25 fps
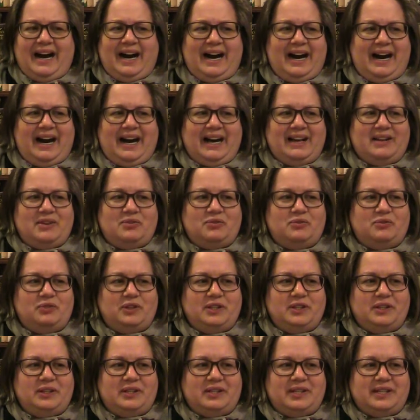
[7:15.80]
I
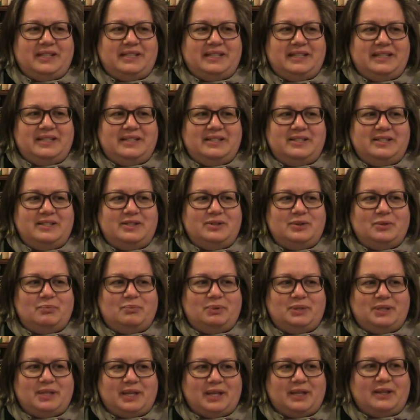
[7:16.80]
feel that I didn't do a
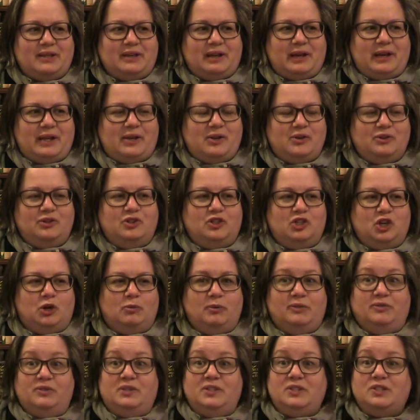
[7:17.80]
particularly good job
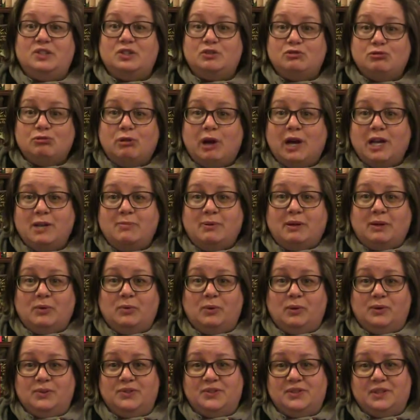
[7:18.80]
of describing
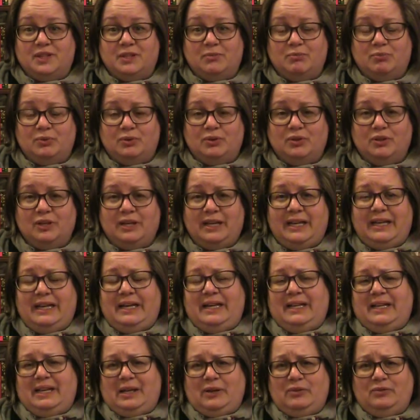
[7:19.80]
what's in the book.
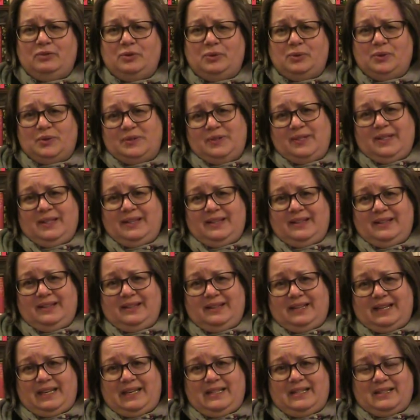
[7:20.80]
Now, of course,
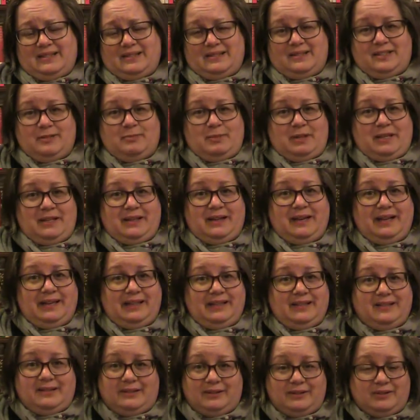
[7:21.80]
he doesn't speak
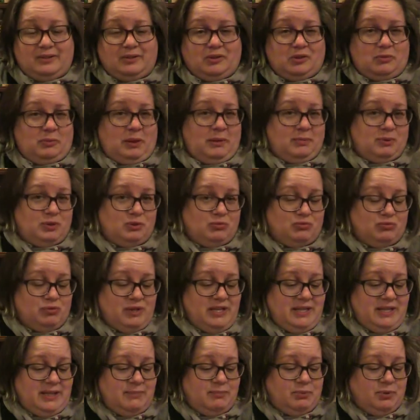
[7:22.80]
Gaelic, so he's not going to be able to
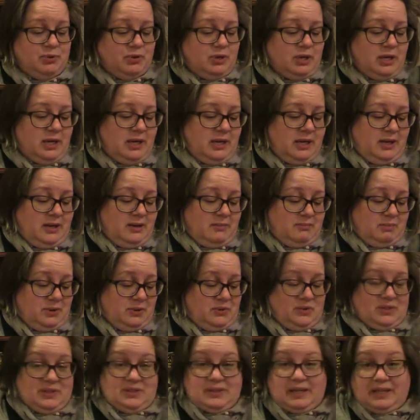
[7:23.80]
read the book.
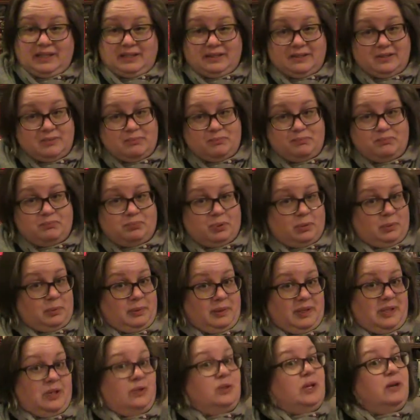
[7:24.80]
Most designers probably
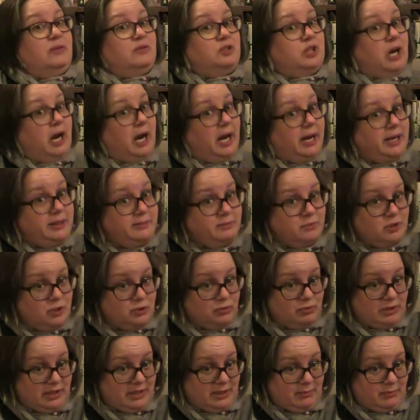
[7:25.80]
don't have time to
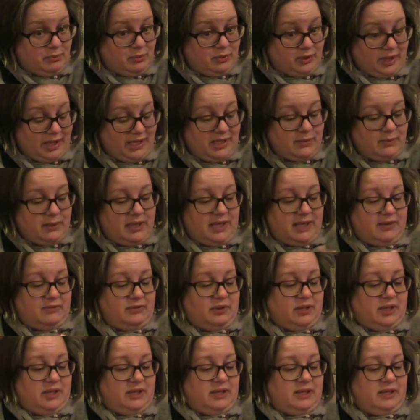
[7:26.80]
read the book anyway if
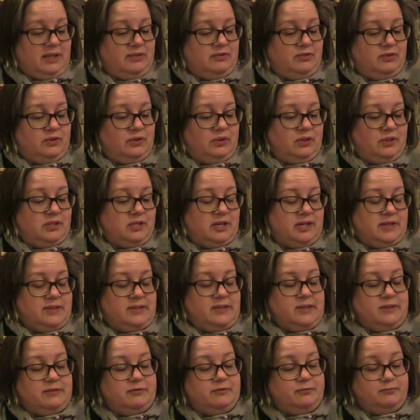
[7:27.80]
they're given the
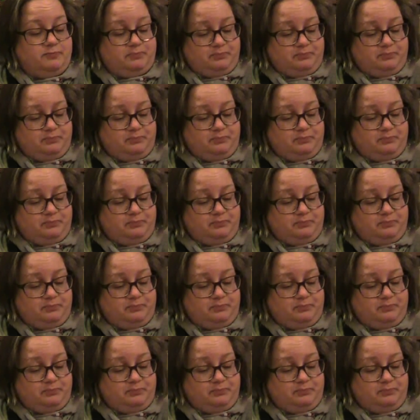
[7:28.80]
task of